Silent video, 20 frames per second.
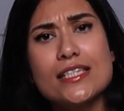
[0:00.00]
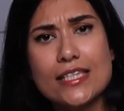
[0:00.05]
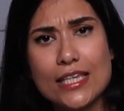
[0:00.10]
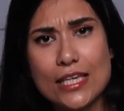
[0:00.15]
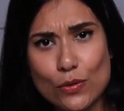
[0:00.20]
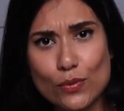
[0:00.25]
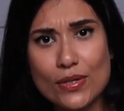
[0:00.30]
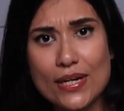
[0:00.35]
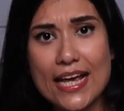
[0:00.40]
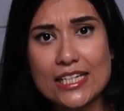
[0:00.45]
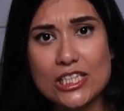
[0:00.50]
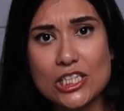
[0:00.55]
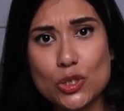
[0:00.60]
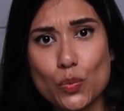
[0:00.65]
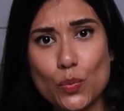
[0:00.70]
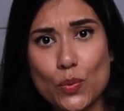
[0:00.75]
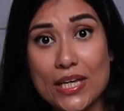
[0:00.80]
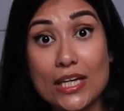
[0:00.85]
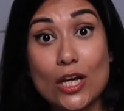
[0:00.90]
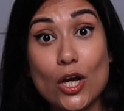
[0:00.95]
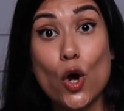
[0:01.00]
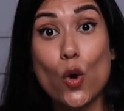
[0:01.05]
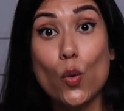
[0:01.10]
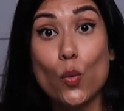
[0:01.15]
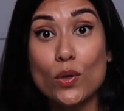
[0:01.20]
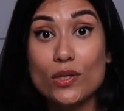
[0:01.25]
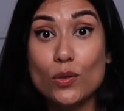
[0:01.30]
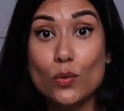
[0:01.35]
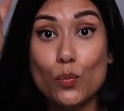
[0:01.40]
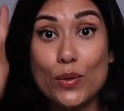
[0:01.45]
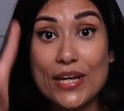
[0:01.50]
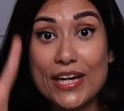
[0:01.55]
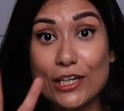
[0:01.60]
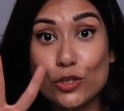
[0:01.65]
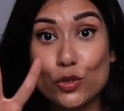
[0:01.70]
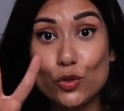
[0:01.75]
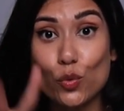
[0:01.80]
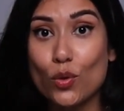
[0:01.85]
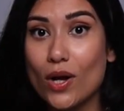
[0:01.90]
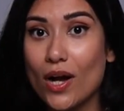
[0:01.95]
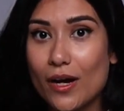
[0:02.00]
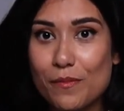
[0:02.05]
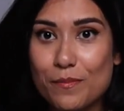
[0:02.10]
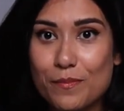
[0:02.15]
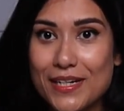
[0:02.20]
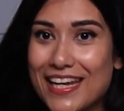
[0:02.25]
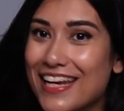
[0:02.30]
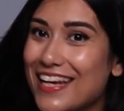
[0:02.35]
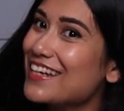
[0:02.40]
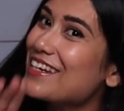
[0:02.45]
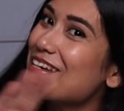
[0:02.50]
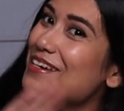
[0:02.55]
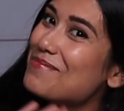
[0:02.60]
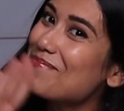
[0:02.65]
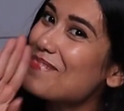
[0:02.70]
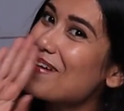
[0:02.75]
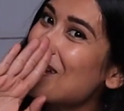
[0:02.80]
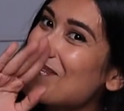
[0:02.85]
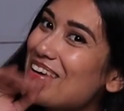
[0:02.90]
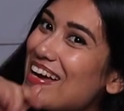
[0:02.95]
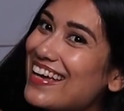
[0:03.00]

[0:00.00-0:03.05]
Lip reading: See you next week with week 2 update. Bye